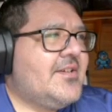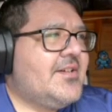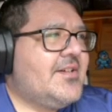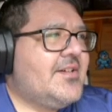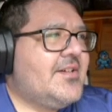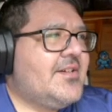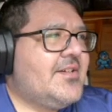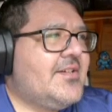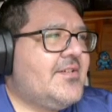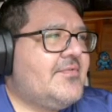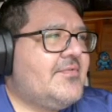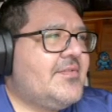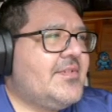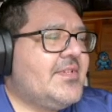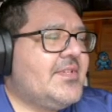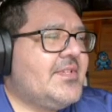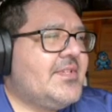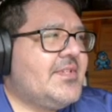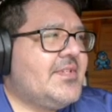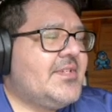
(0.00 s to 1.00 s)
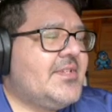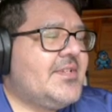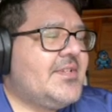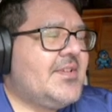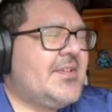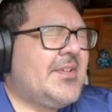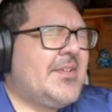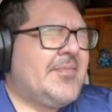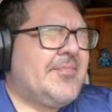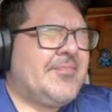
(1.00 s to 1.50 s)
uh what is it
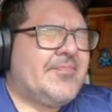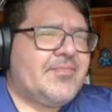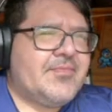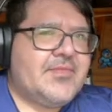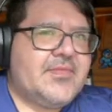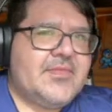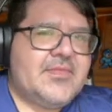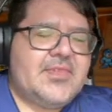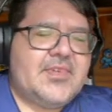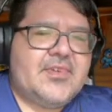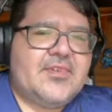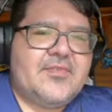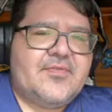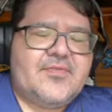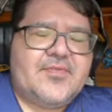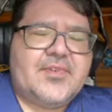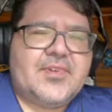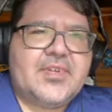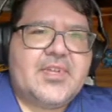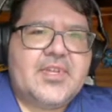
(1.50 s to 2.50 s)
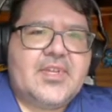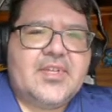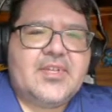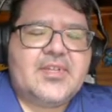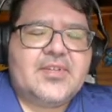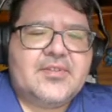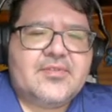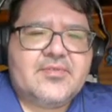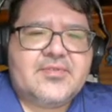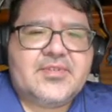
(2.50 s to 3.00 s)
a
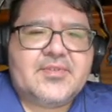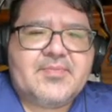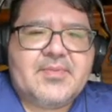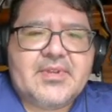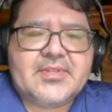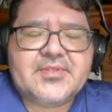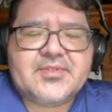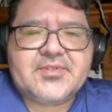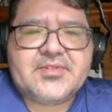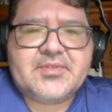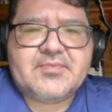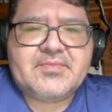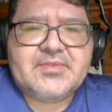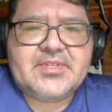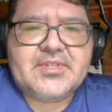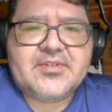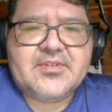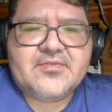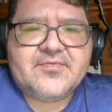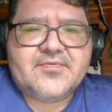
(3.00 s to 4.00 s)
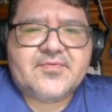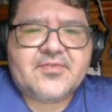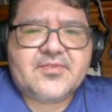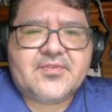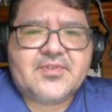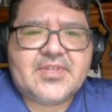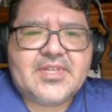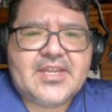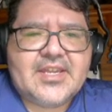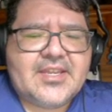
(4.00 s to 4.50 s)
fucking sponsorship deal
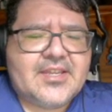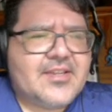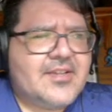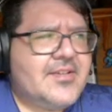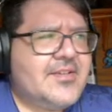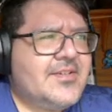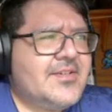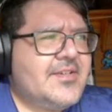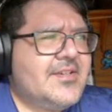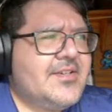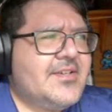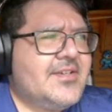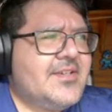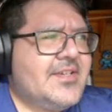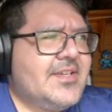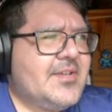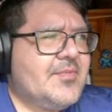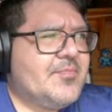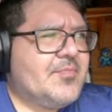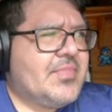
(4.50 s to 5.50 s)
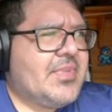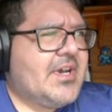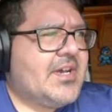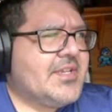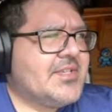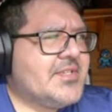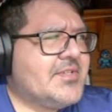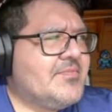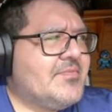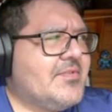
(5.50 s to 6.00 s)
for like
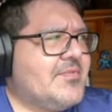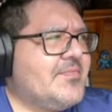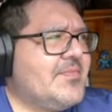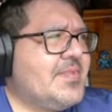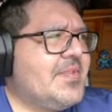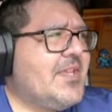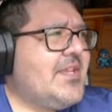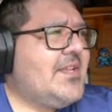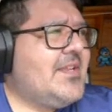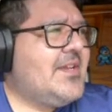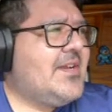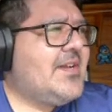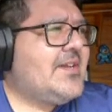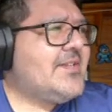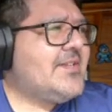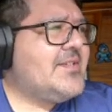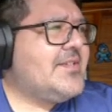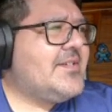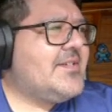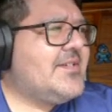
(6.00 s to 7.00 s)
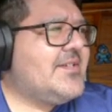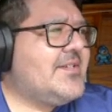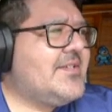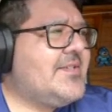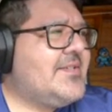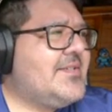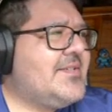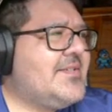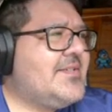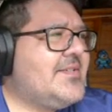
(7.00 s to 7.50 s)
impossible meat hot
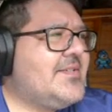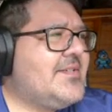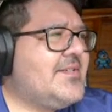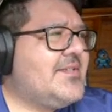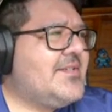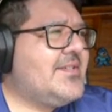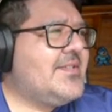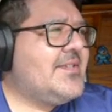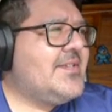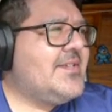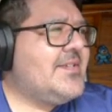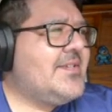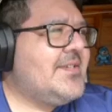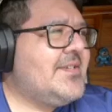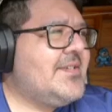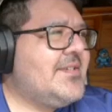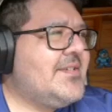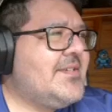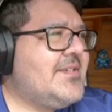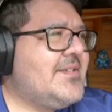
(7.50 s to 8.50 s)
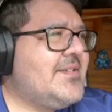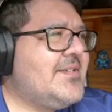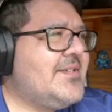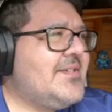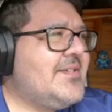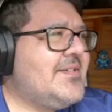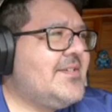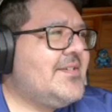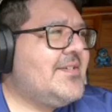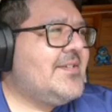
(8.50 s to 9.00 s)
dogs i think
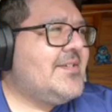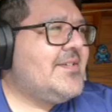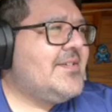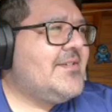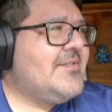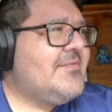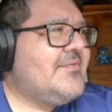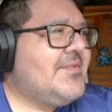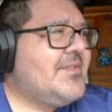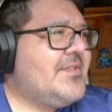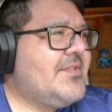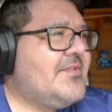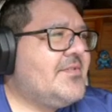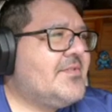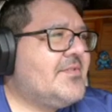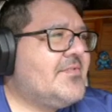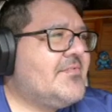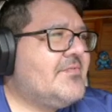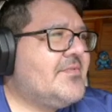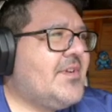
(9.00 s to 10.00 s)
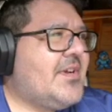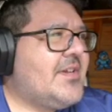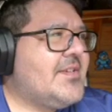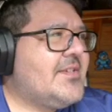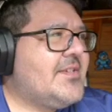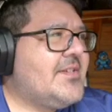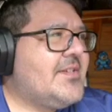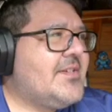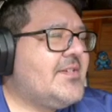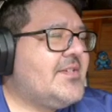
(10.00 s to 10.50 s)
one of those
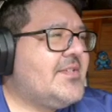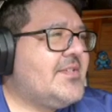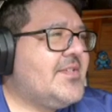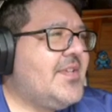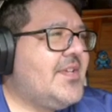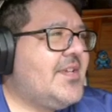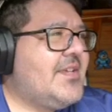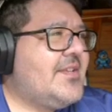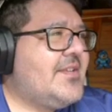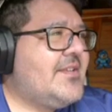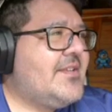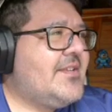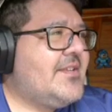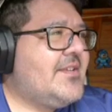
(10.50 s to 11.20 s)
hot dogs that